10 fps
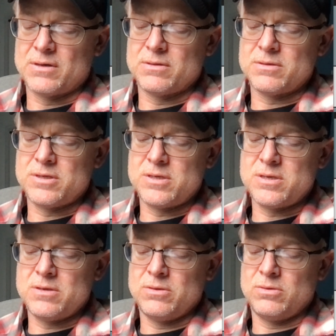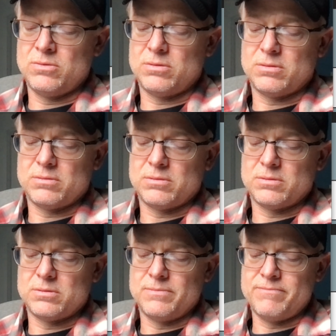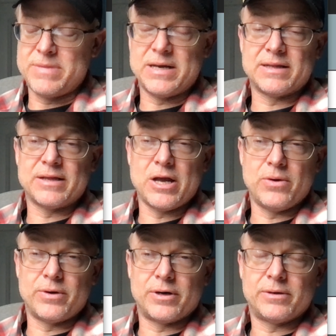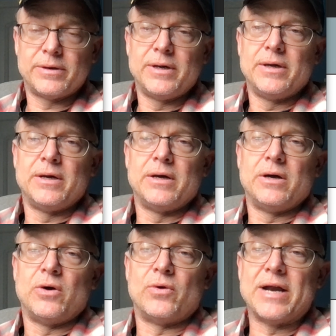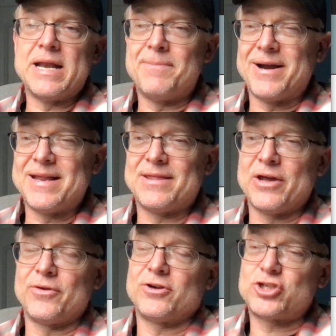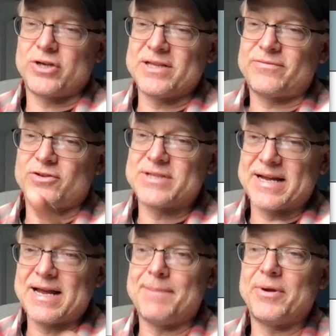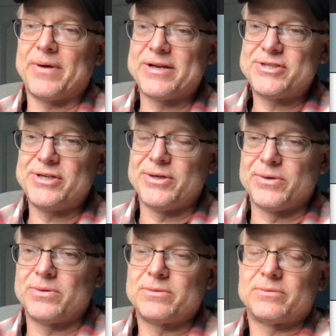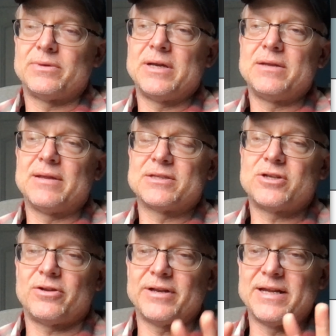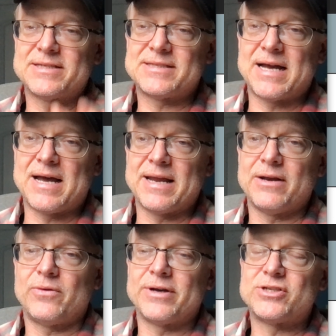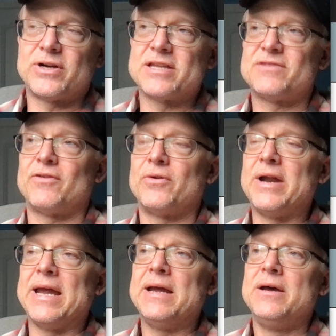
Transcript: You, meaning the owner, or anybody the owner transfers that copyright to, right? That's called an assign or a transferee.